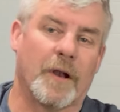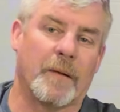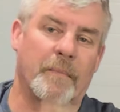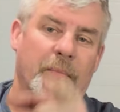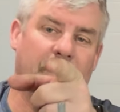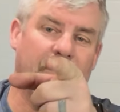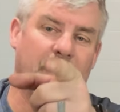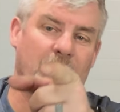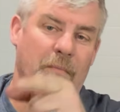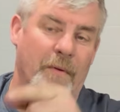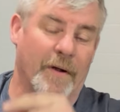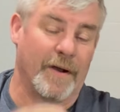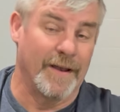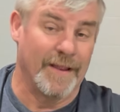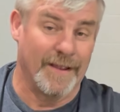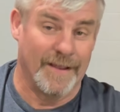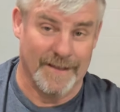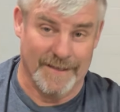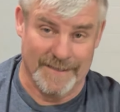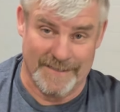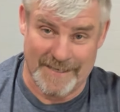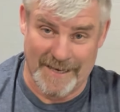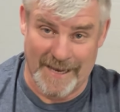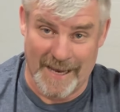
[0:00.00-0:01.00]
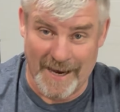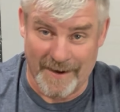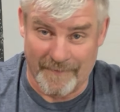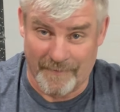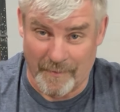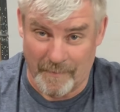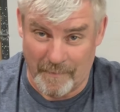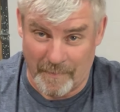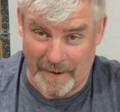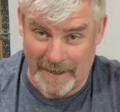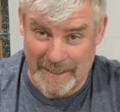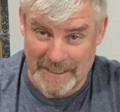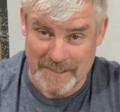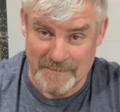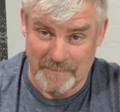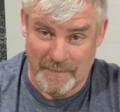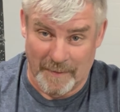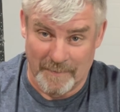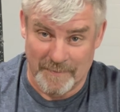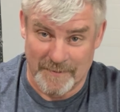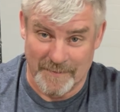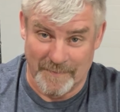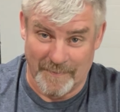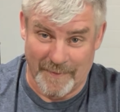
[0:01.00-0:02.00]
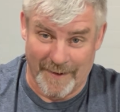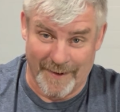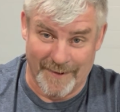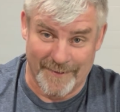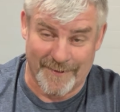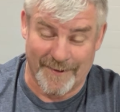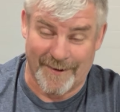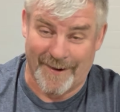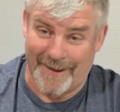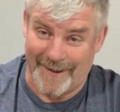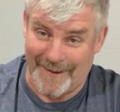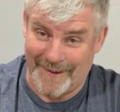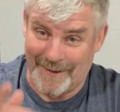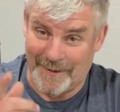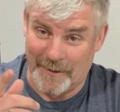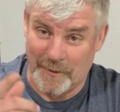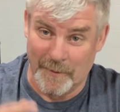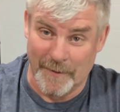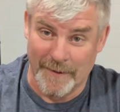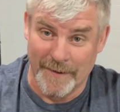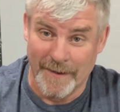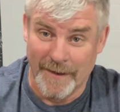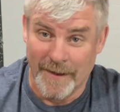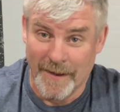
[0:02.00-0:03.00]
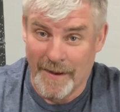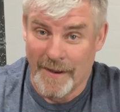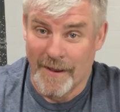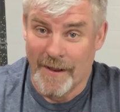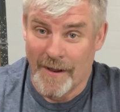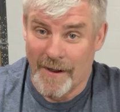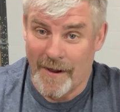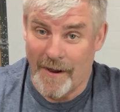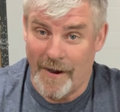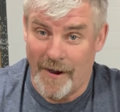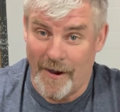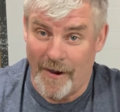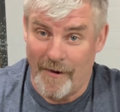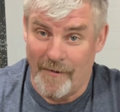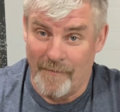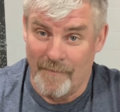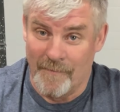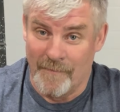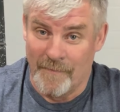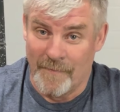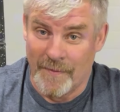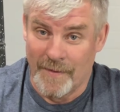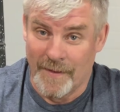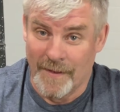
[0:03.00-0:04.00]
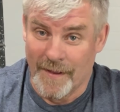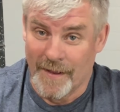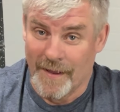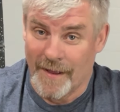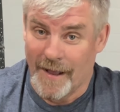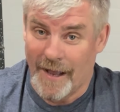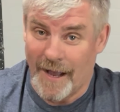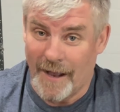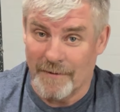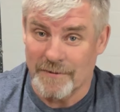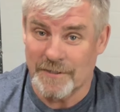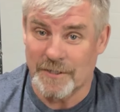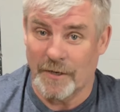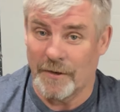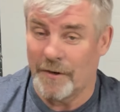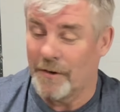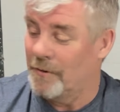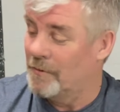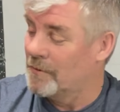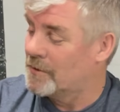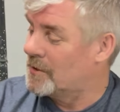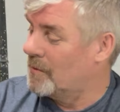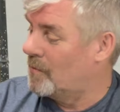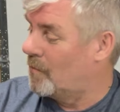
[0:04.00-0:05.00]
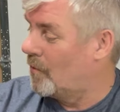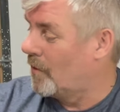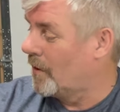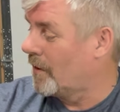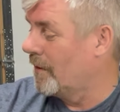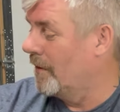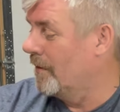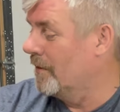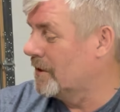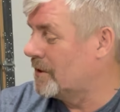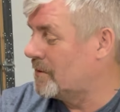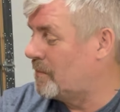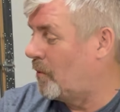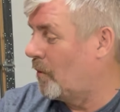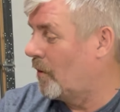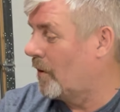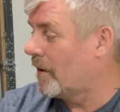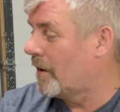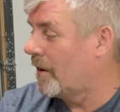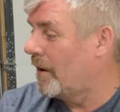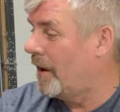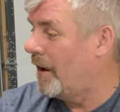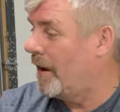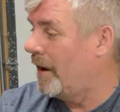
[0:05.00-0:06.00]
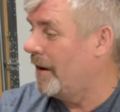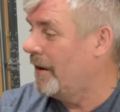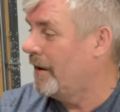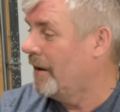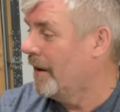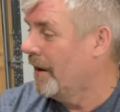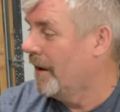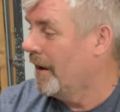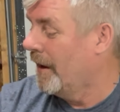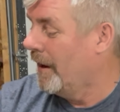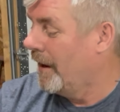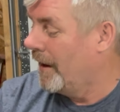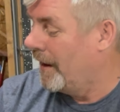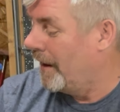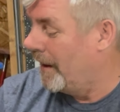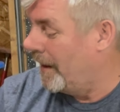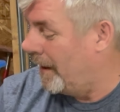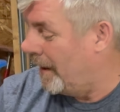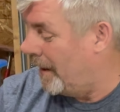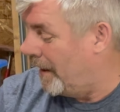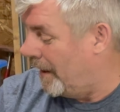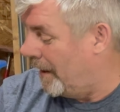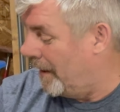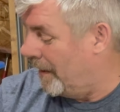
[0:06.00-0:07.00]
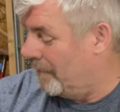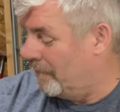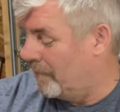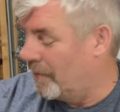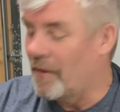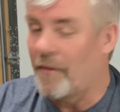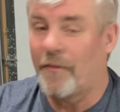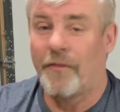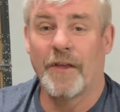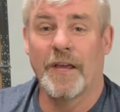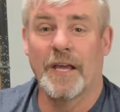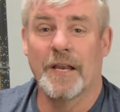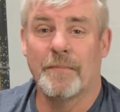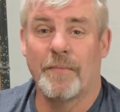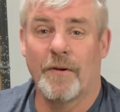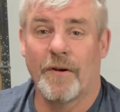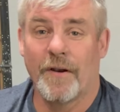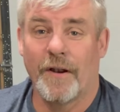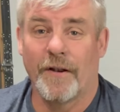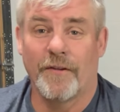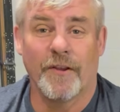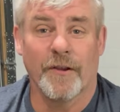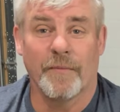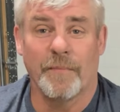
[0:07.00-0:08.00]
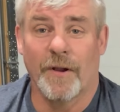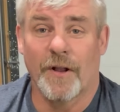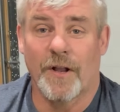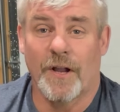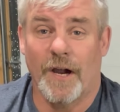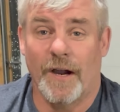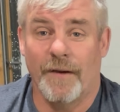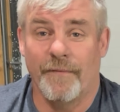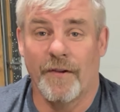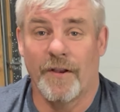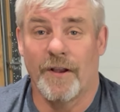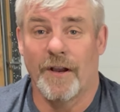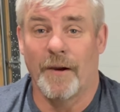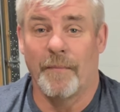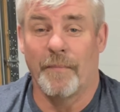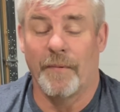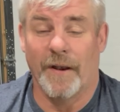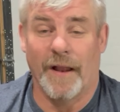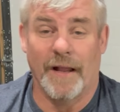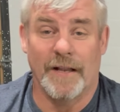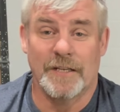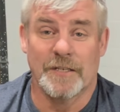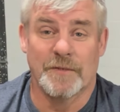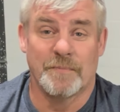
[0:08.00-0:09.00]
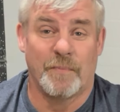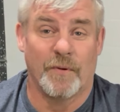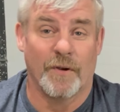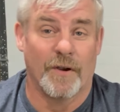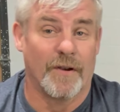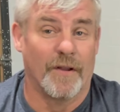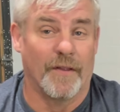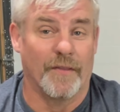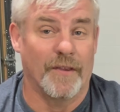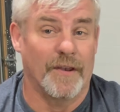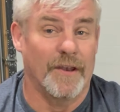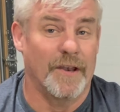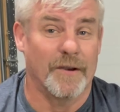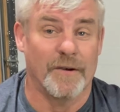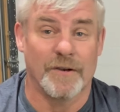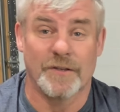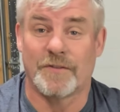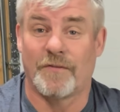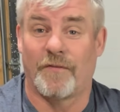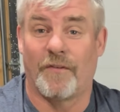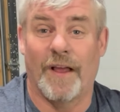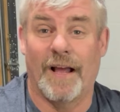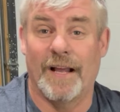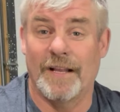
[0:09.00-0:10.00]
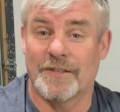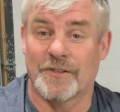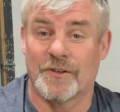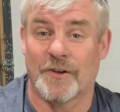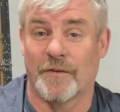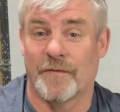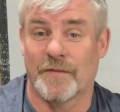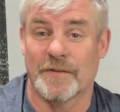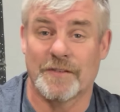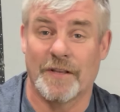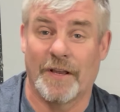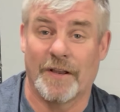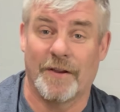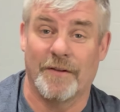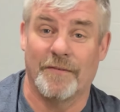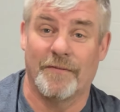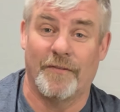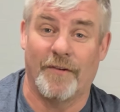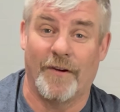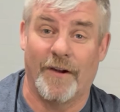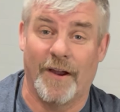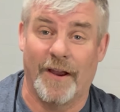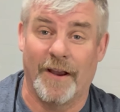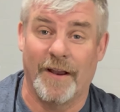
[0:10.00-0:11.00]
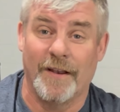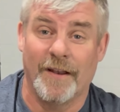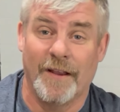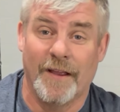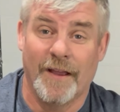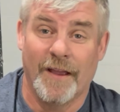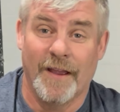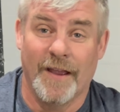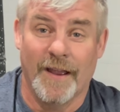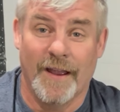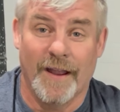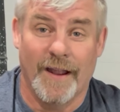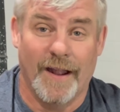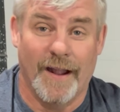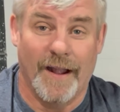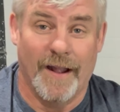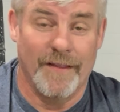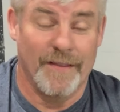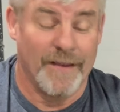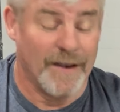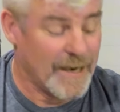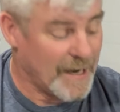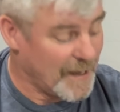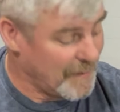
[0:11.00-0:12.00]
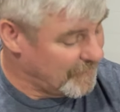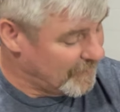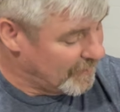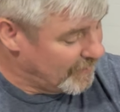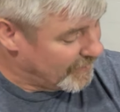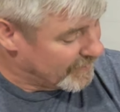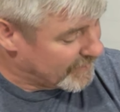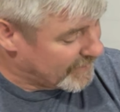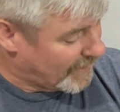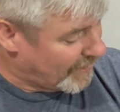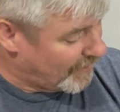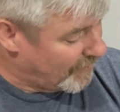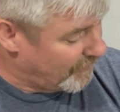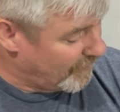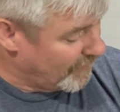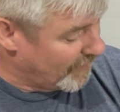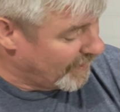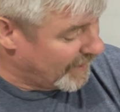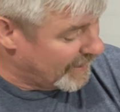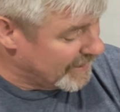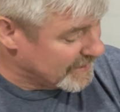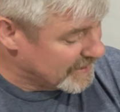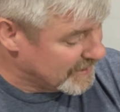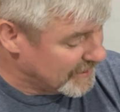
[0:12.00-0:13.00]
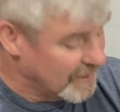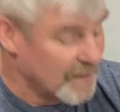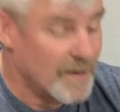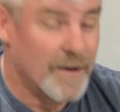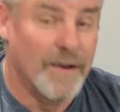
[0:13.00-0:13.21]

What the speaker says: up, everybody? It's Hank from Bikes, Bumps, and Banter. How you doing? I was starting to do some work on the Sport Glide, and without thinking about it, I took my coffee cup and I just put it on the nearest flat surface I could find. And then I happened to look down and realize